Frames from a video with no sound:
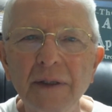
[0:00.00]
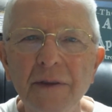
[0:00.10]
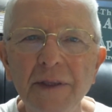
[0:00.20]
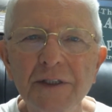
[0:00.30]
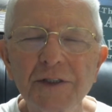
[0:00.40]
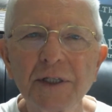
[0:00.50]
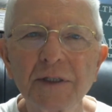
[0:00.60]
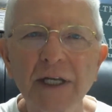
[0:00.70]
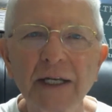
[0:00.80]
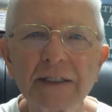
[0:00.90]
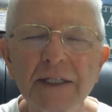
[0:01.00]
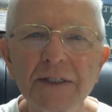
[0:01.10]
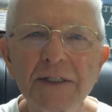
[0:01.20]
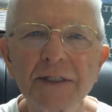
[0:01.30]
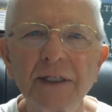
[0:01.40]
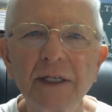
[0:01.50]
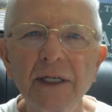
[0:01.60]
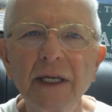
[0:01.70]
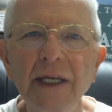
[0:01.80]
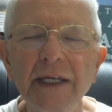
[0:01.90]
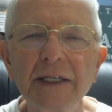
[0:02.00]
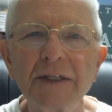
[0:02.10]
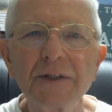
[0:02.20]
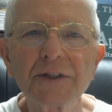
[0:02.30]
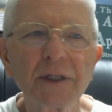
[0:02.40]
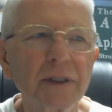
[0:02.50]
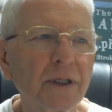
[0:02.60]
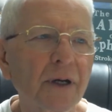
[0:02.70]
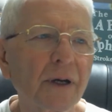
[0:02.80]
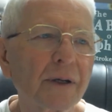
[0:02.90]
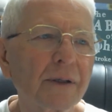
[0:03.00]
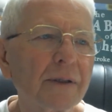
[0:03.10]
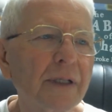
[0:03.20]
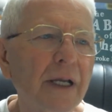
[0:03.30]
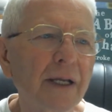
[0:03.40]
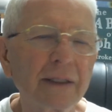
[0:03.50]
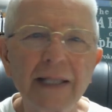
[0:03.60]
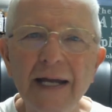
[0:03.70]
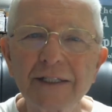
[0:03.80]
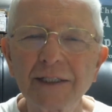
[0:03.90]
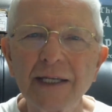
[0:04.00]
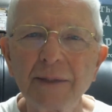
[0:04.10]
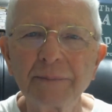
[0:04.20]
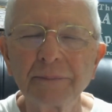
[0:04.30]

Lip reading: This scientist is Karl Lashley,